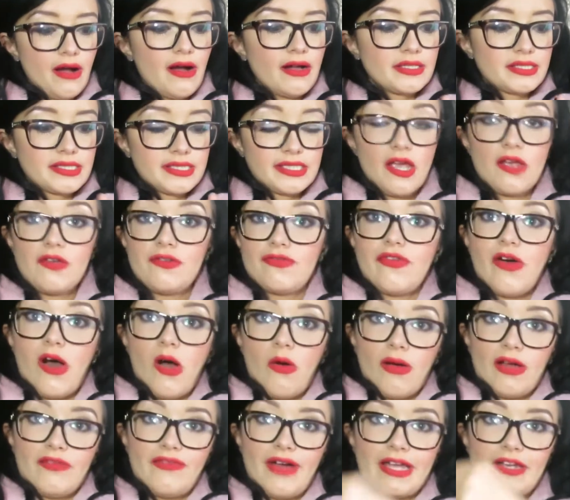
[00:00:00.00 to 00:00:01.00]
So
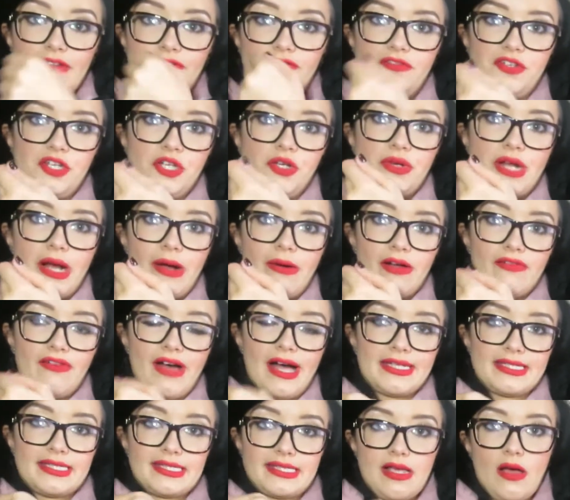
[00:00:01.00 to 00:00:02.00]
far, I've had a few now. I've
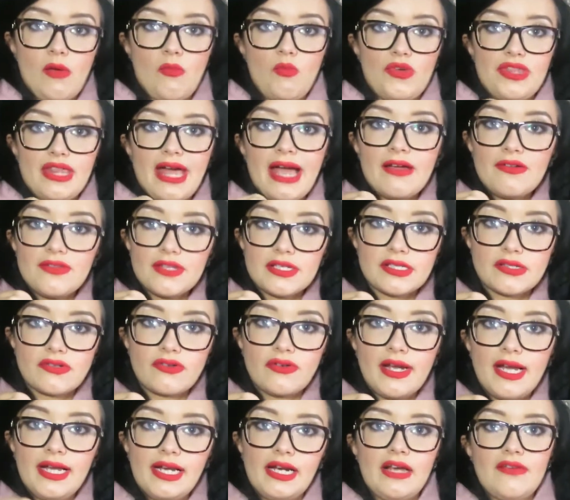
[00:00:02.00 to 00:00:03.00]
had some without the
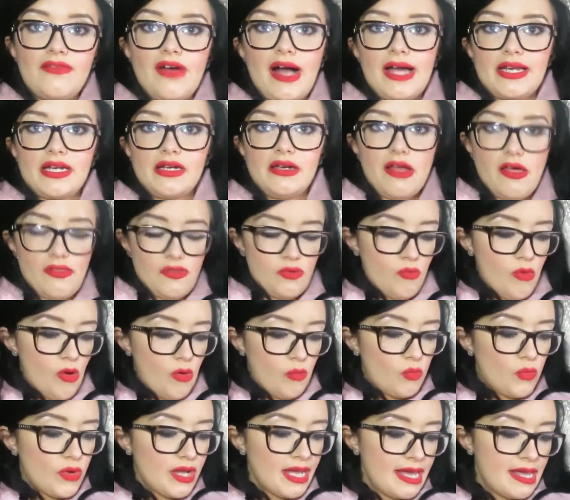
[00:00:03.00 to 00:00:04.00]
screen, I've had another
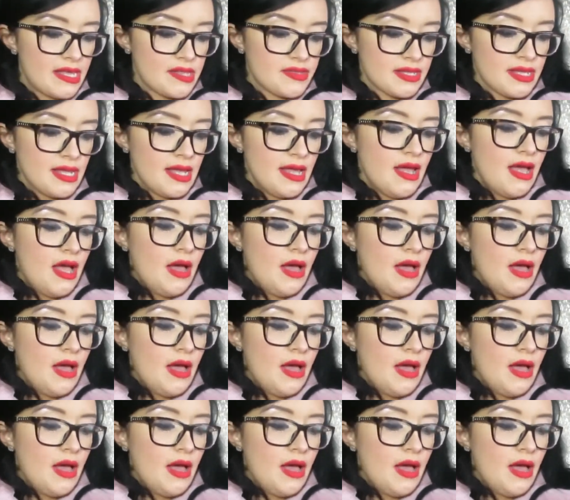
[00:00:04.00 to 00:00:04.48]
one with,